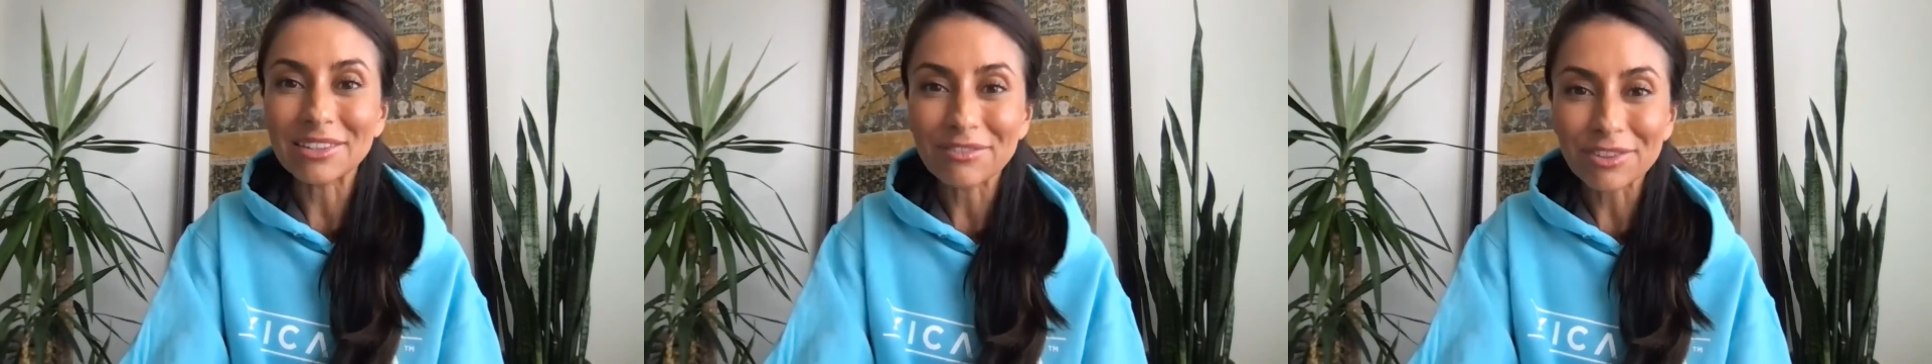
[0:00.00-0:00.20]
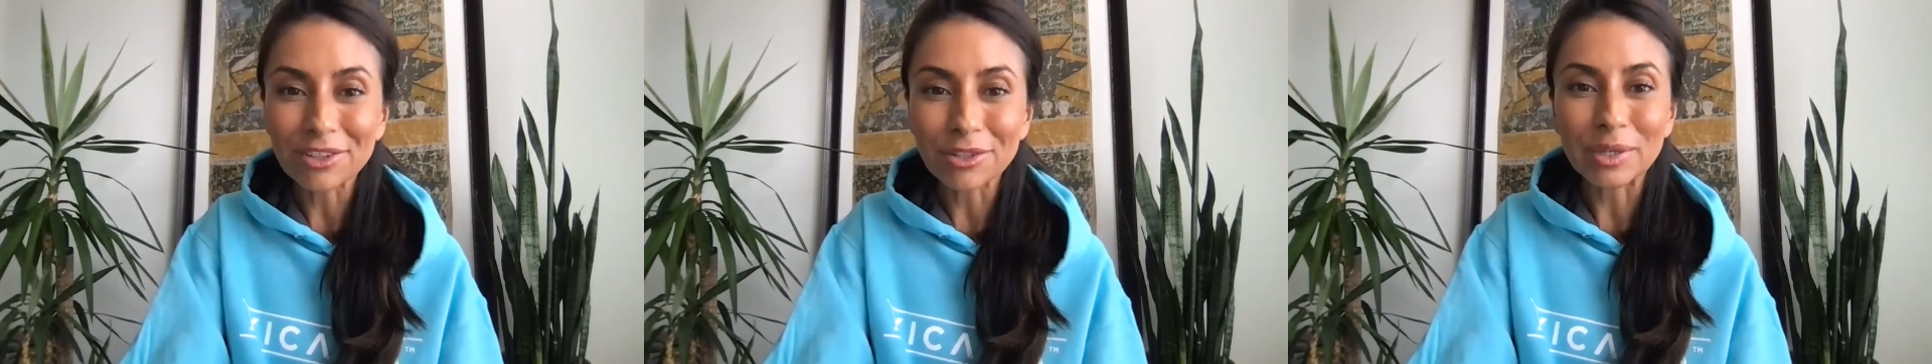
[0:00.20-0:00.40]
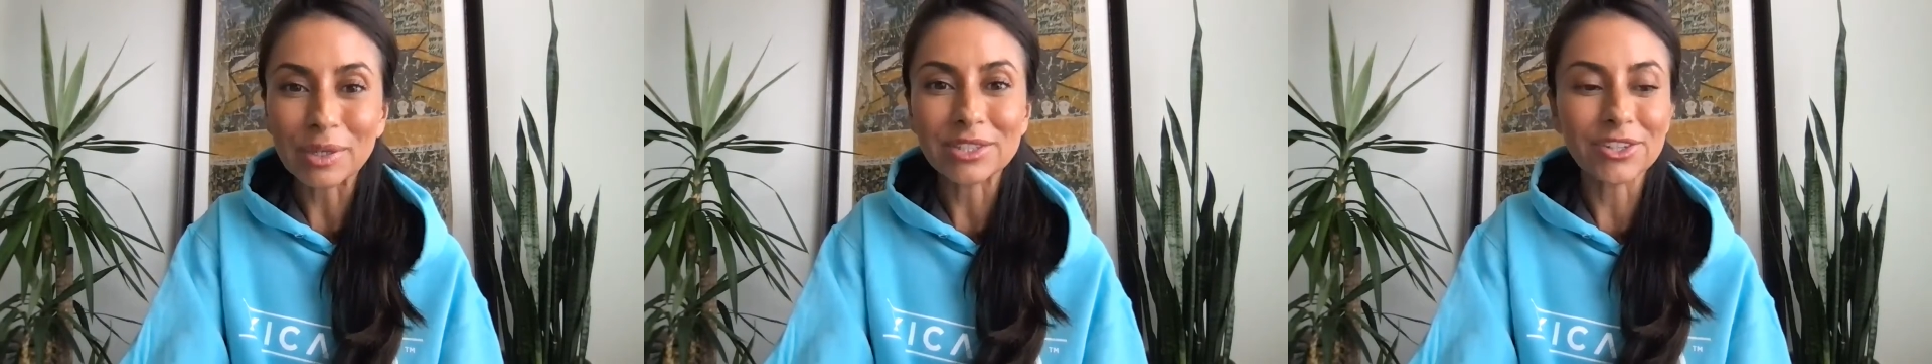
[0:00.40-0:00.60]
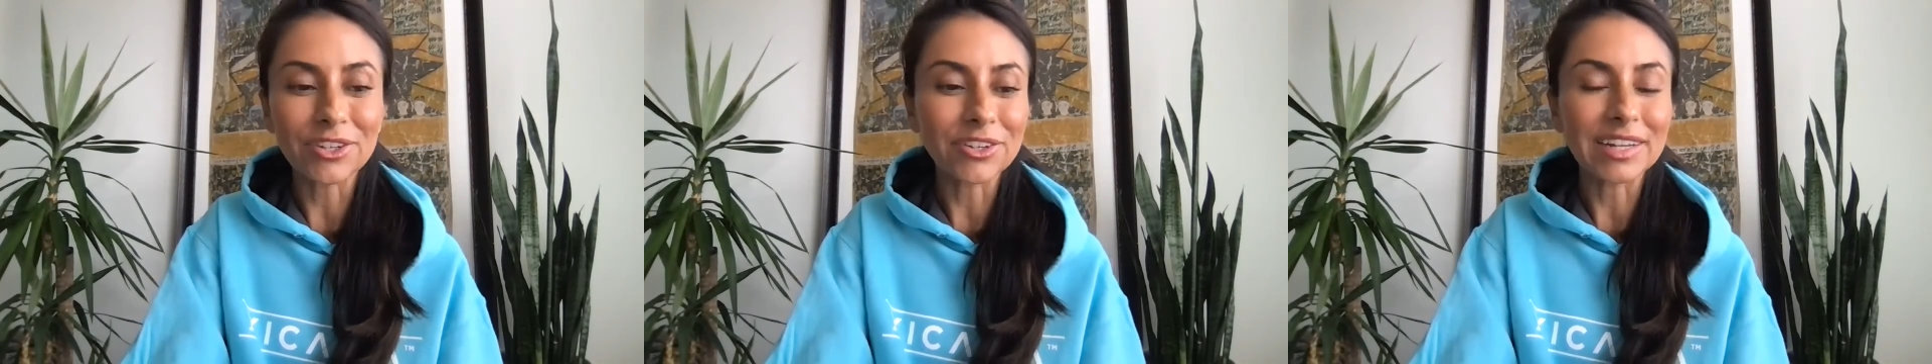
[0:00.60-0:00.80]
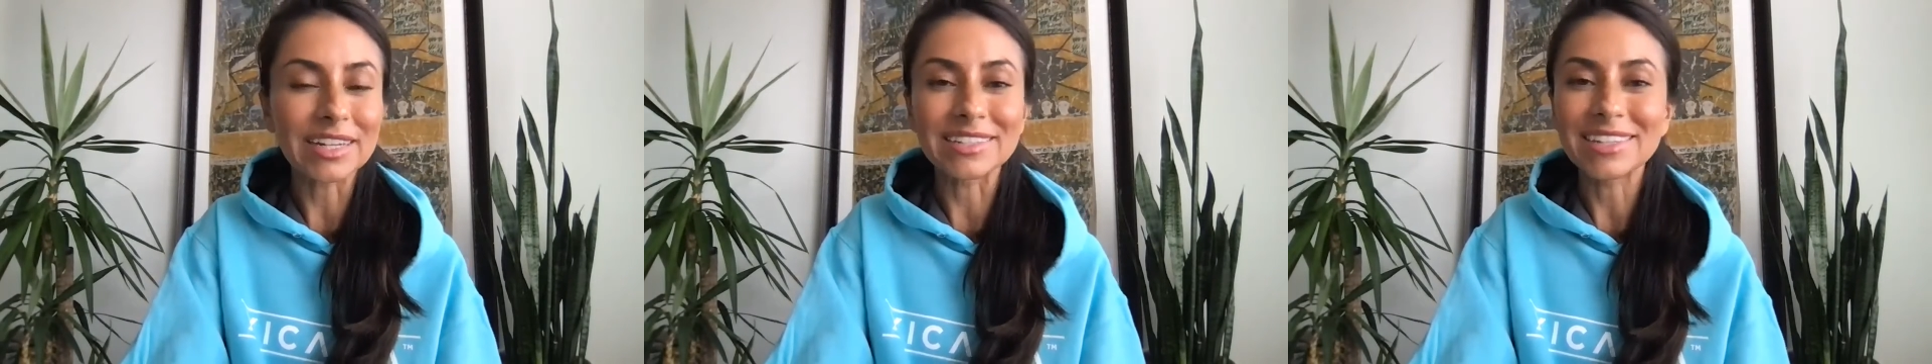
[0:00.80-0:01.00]

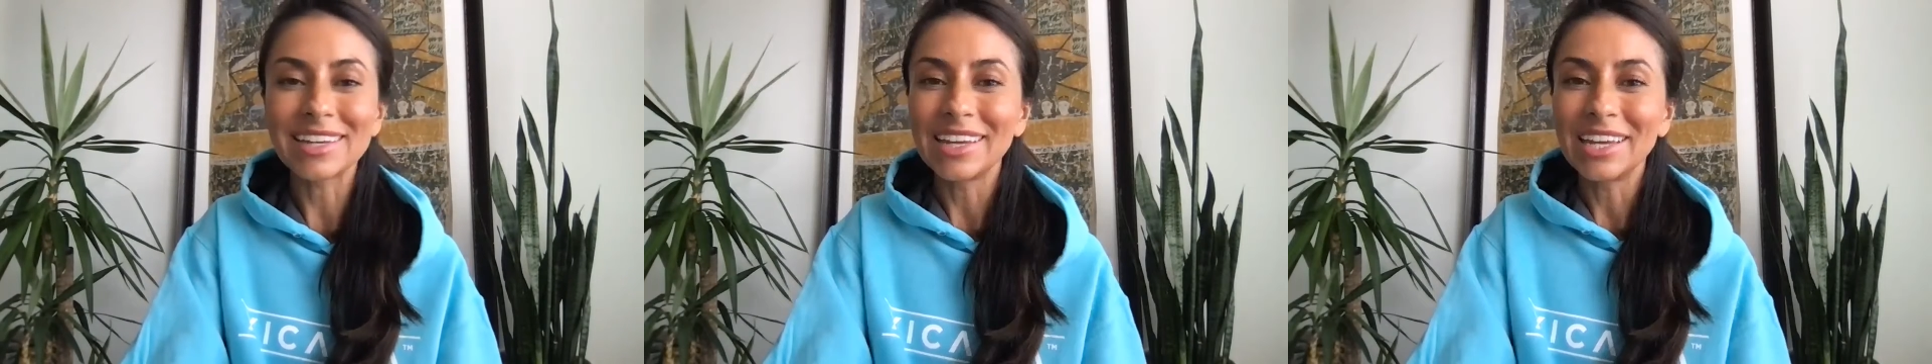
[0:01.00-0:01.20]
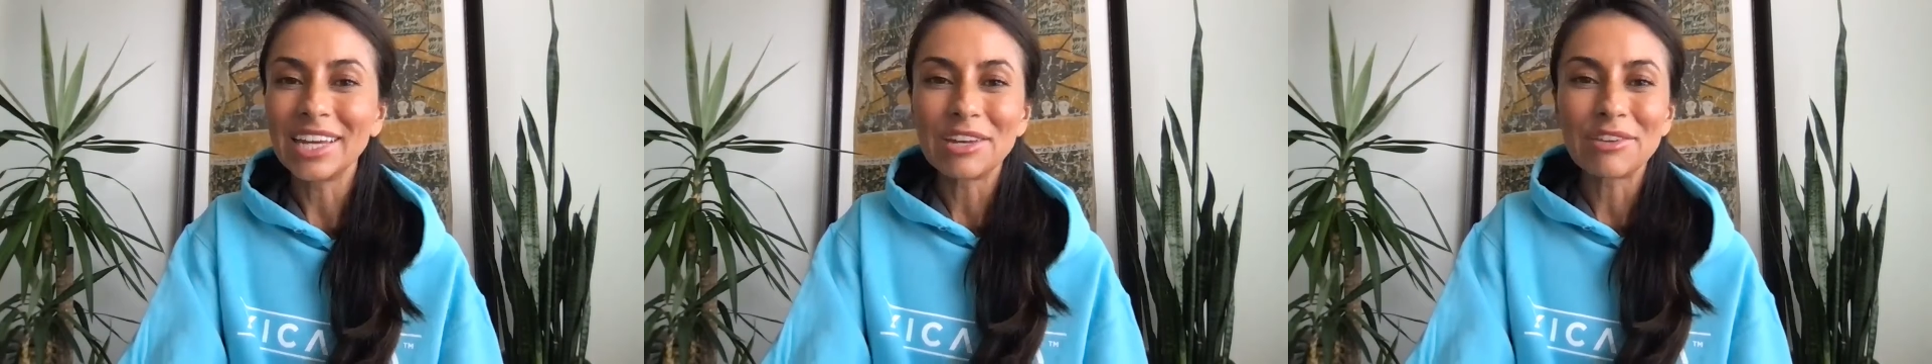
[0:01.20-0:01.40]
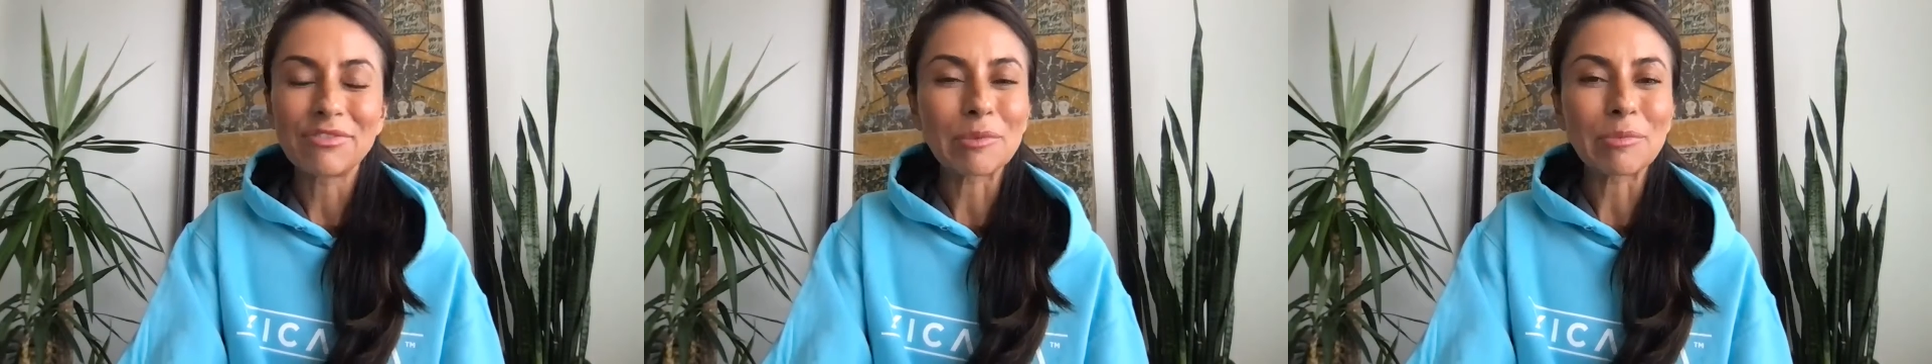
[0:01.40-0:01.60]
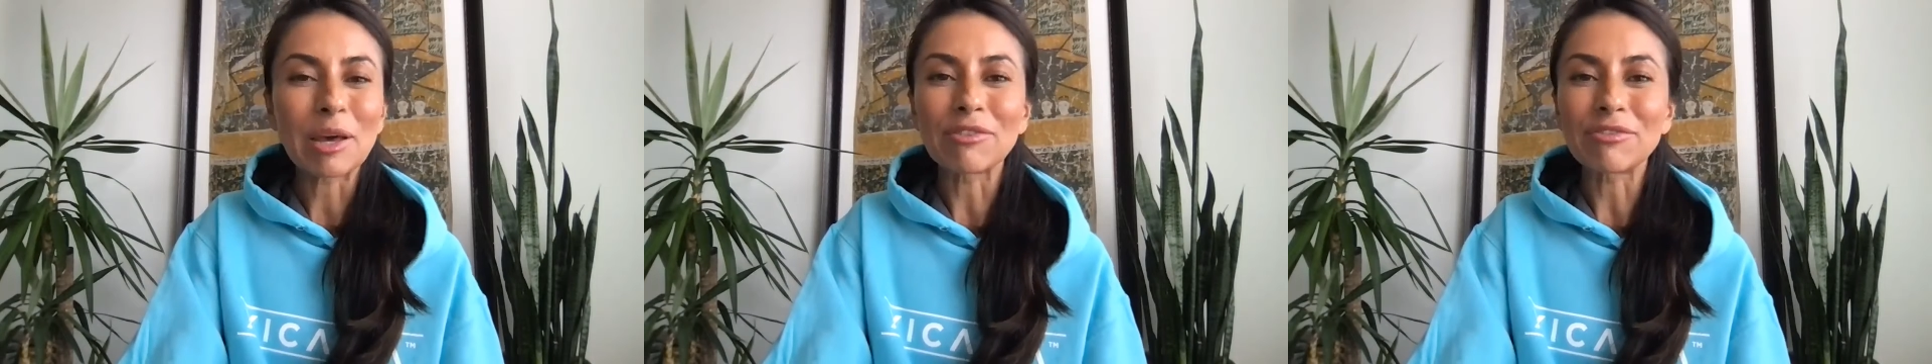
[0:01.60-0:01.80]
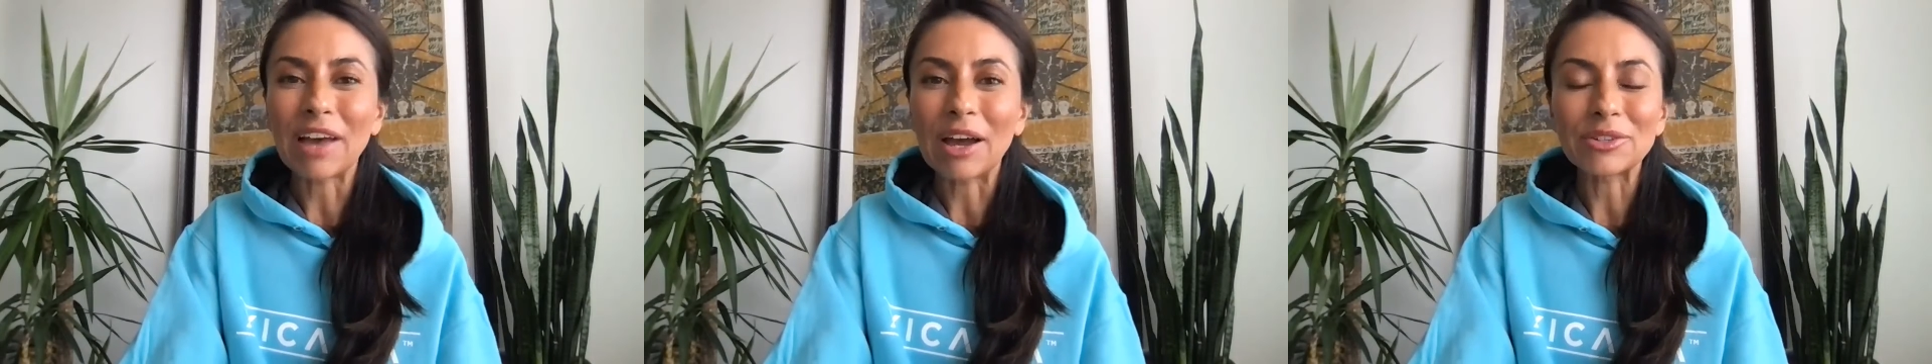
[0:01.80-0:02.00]
influencer and
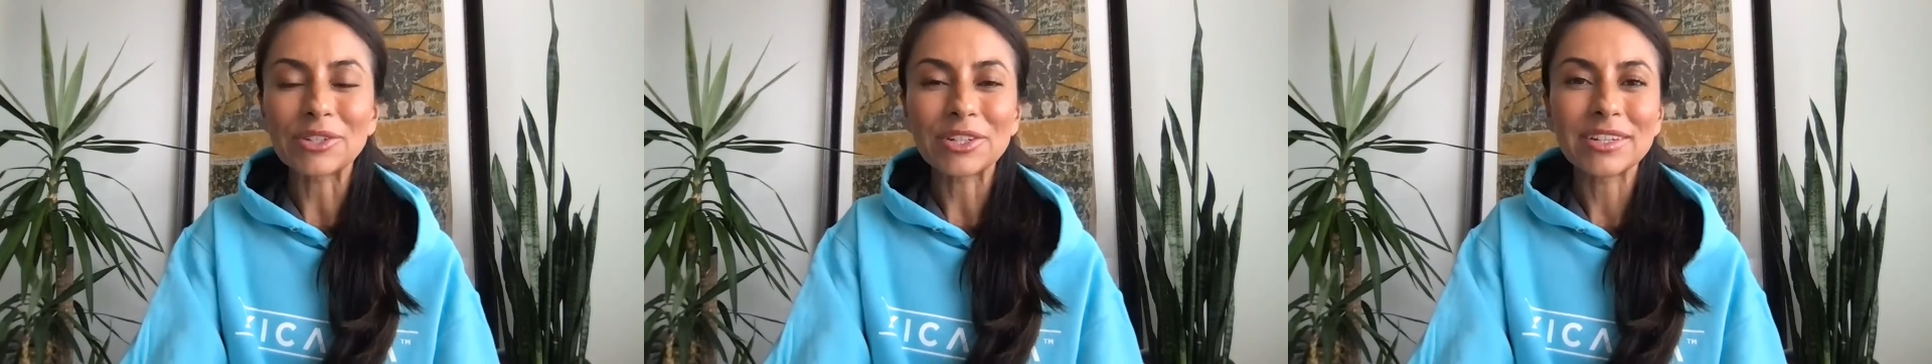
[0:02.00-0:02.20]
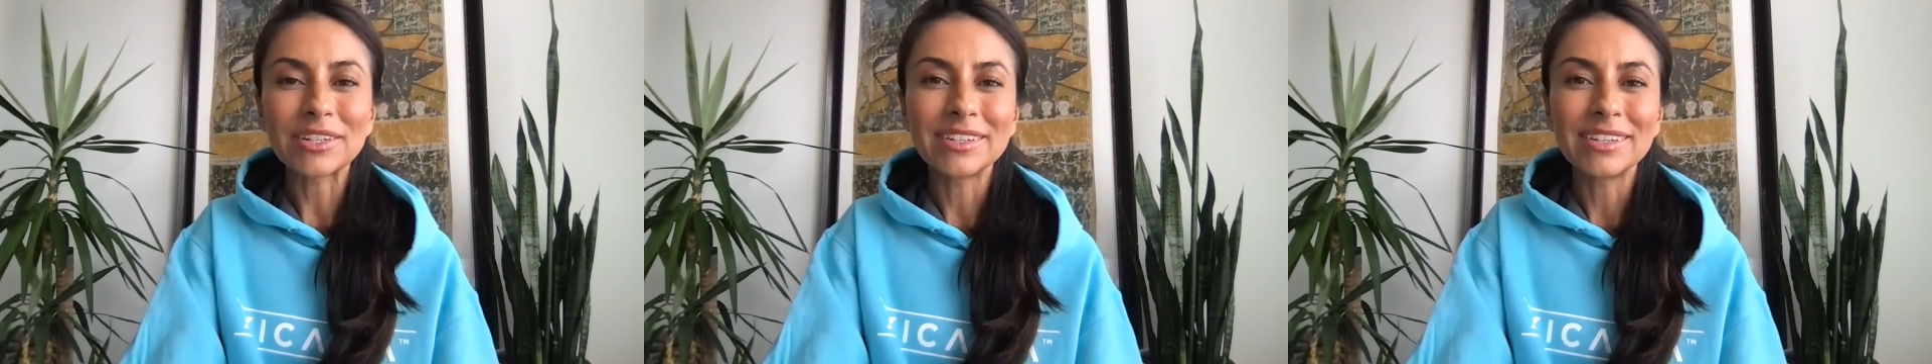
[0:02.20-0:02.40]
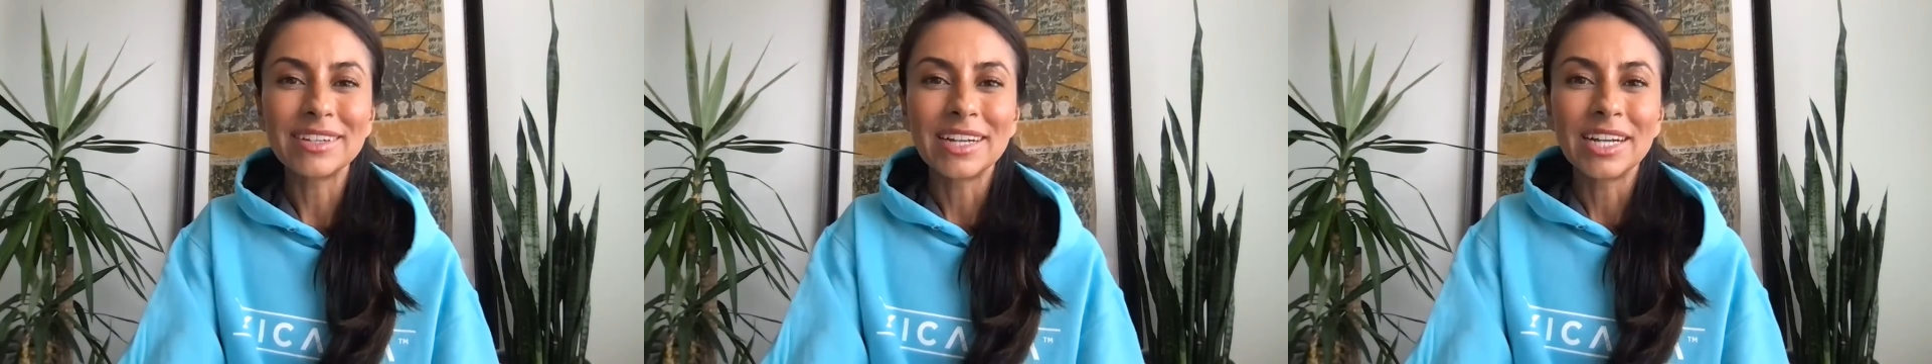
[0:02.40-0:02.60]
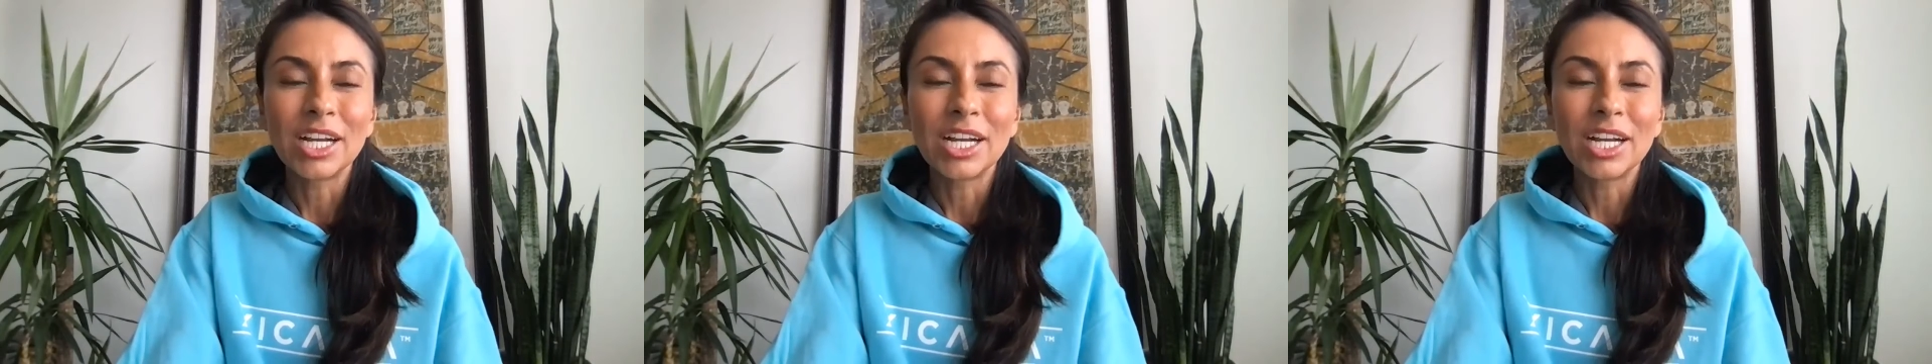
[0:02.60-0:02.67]
female founder,